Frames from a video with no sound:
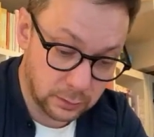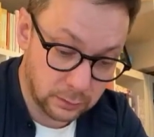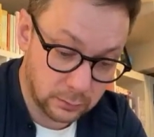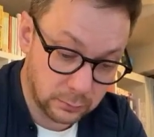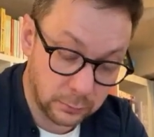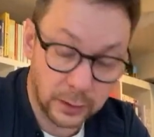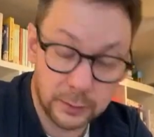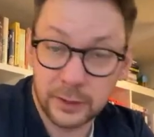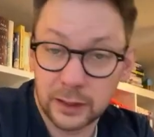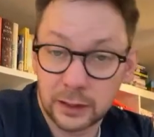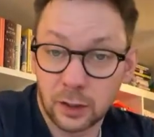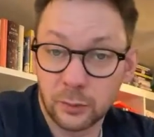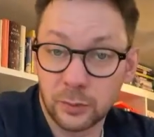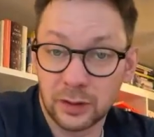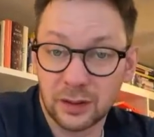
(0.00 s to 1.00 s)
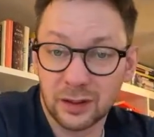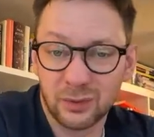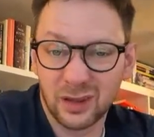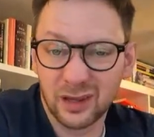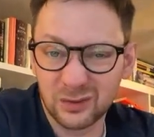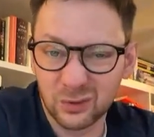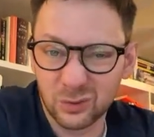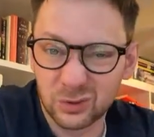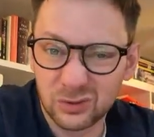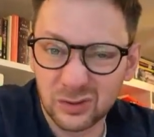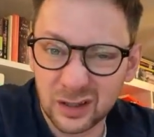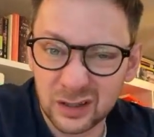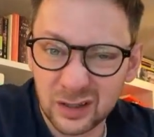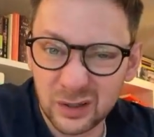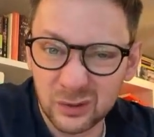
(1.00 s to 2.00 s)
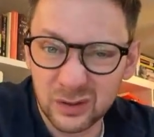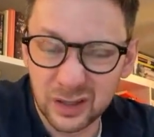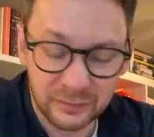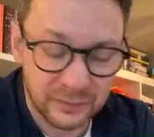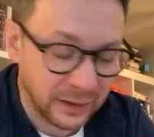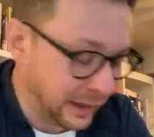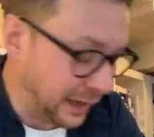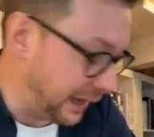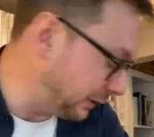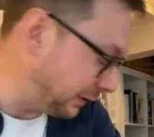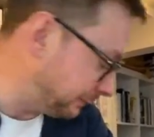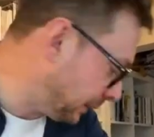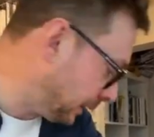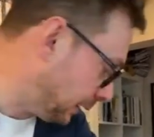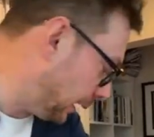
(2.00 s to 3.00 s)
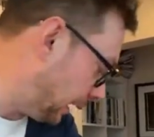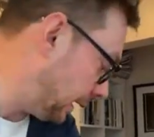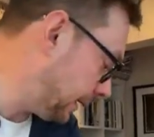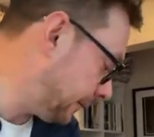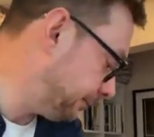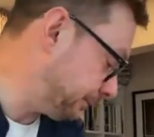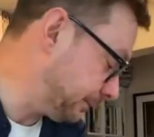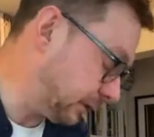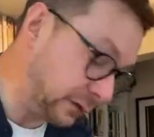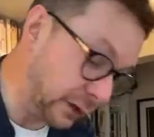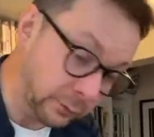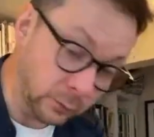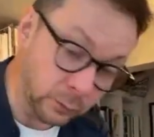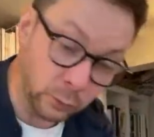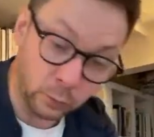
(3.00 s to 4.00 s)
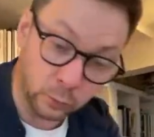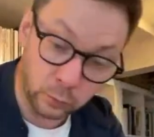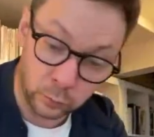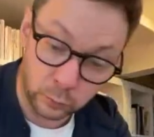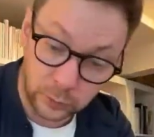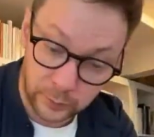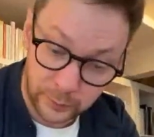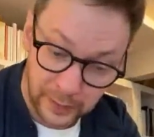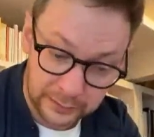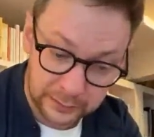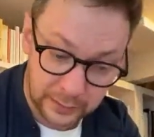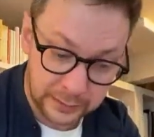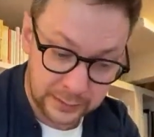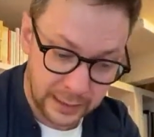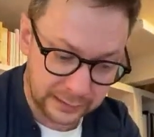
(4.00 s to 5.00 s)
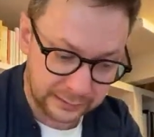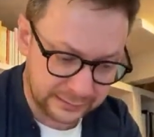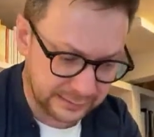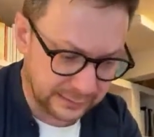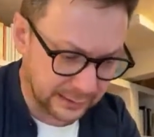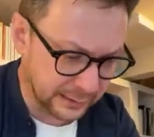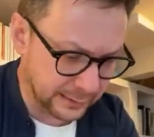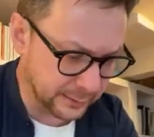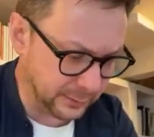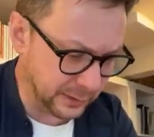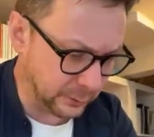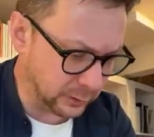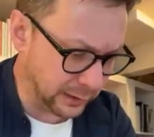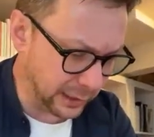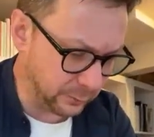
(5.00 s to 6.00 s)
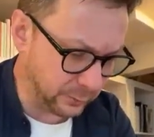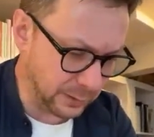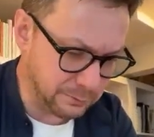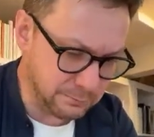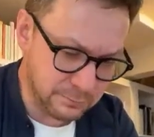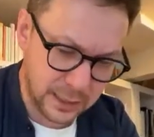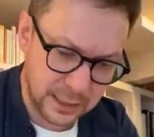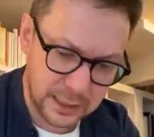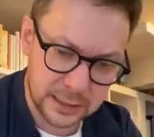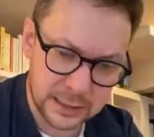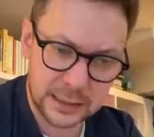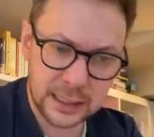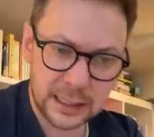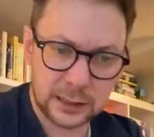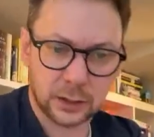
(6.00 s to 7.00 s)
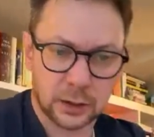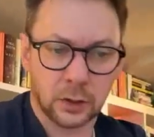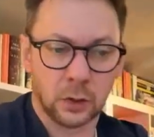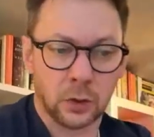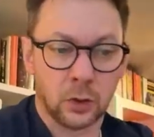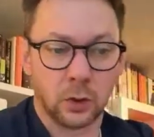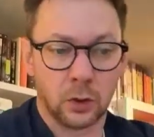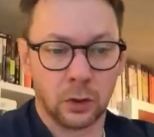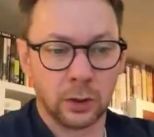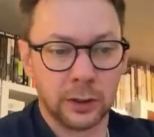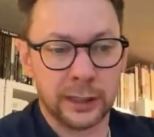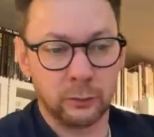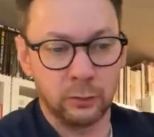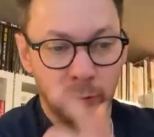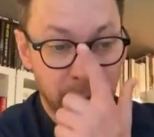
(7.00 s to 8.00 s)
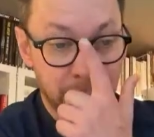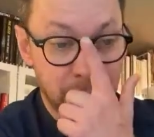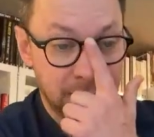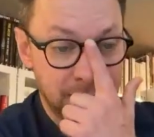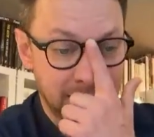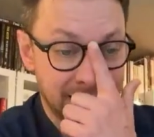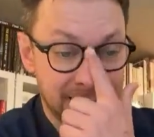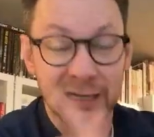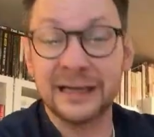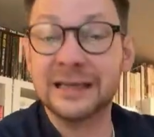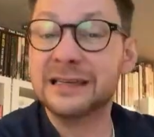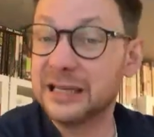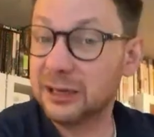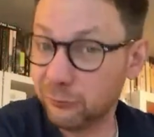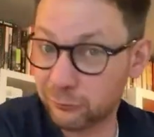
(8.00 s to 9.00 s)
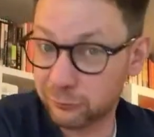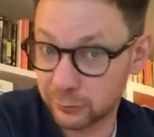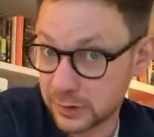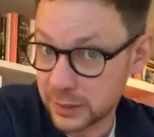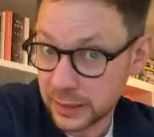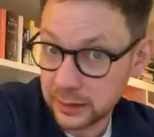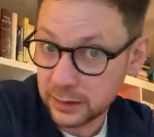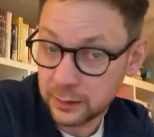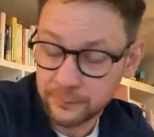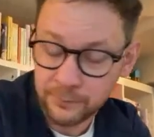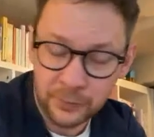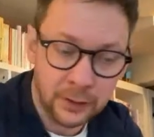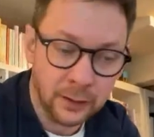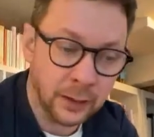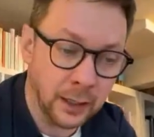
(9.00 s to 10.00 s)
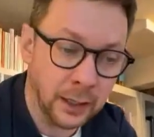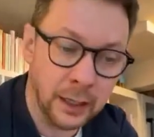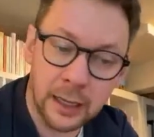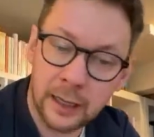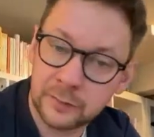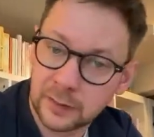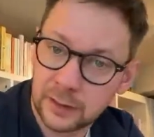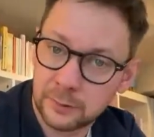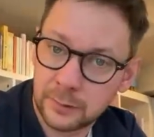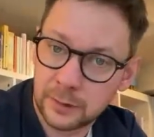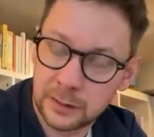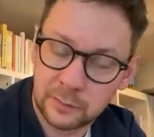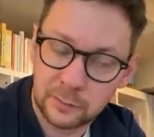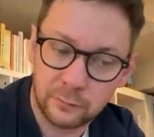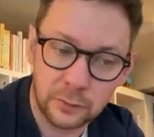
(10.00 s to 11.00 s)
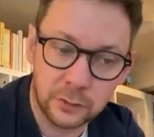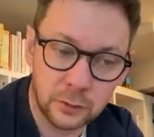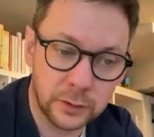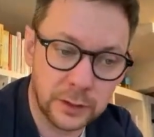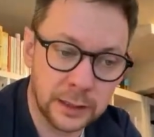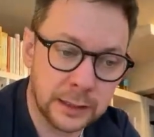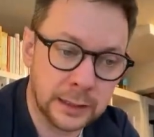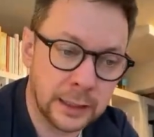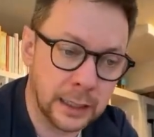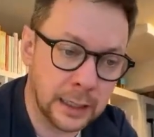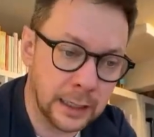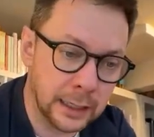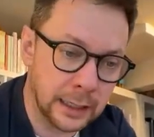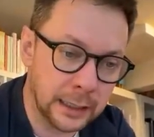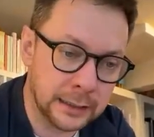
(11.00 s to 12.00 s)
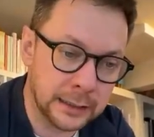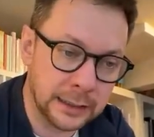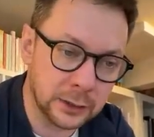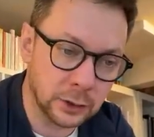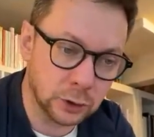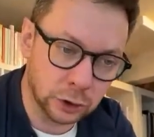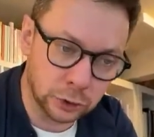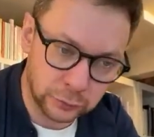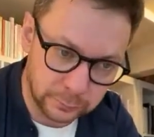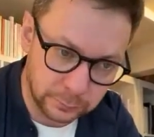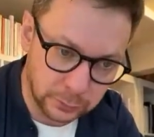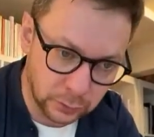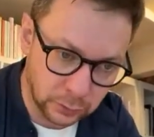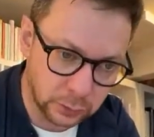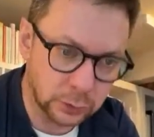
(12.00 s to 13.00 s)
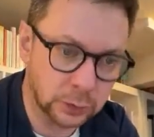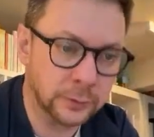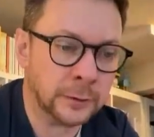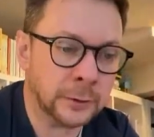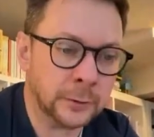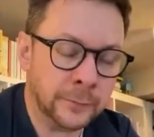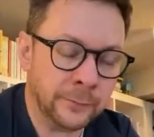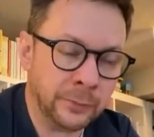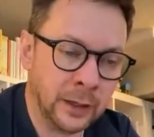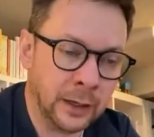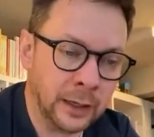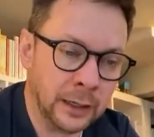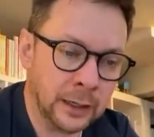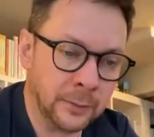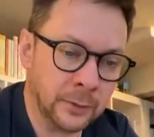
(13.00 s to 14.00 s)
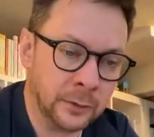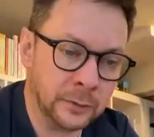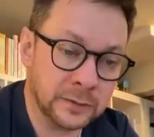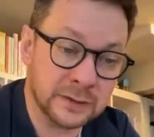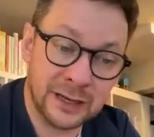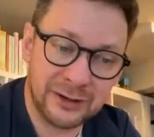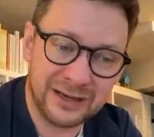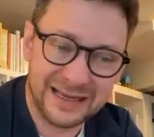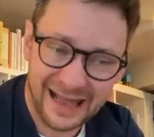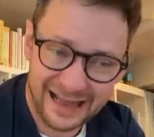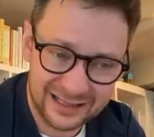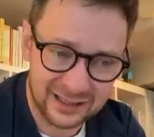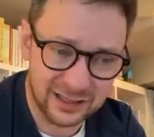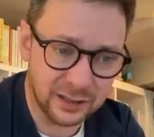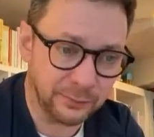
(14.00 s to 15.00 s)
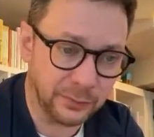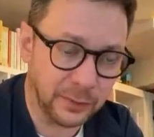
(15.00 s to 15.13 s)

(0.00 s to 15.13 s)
write their copy. I mean, that's what we're trying to do, isn't it? Anyway, so we'll be back next time. It will either be me and Nick, or it will be me and a different Nick, as I'm interviewing Nick Osborne, who is now in Canada.